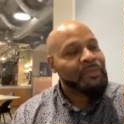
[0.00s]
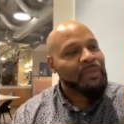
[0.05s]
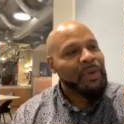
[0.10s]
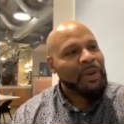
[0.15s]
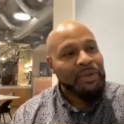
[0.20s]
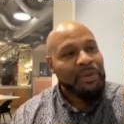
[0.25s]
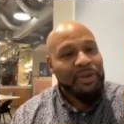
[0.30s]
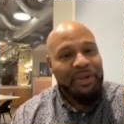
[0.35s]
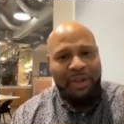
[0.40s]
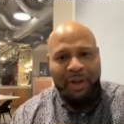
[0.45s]

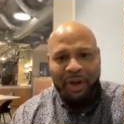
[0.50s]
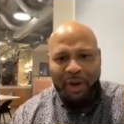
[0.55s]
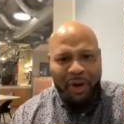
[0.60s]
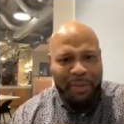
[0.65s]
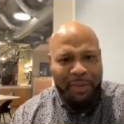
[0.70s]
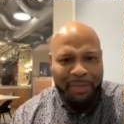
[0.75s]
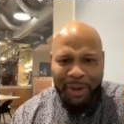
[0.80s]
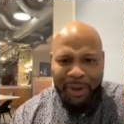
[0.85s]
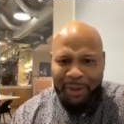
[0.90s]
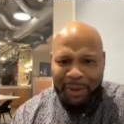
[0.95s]
people still
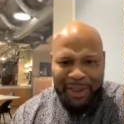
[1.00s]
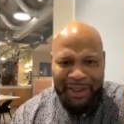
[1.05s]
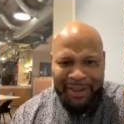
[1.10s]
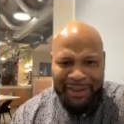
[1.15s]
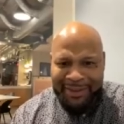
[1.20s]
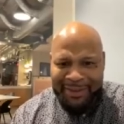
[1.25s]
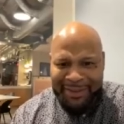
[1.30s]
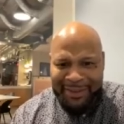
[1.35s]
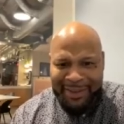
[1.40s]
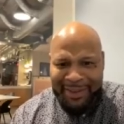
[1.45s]
going
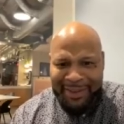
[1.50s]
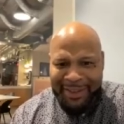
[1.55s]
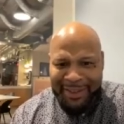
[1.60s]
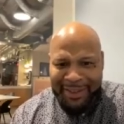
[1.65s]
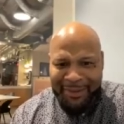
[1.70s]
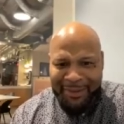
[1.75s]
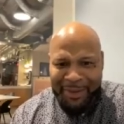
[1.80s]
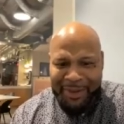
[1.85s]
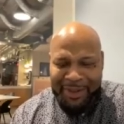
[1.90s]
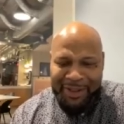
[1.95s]
bowling,
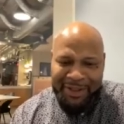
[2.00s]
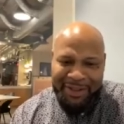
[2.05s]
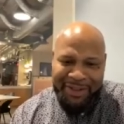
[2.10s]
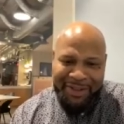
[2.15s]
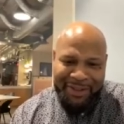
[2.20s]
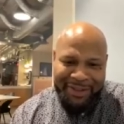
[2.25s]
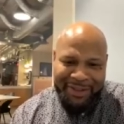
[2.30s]
which is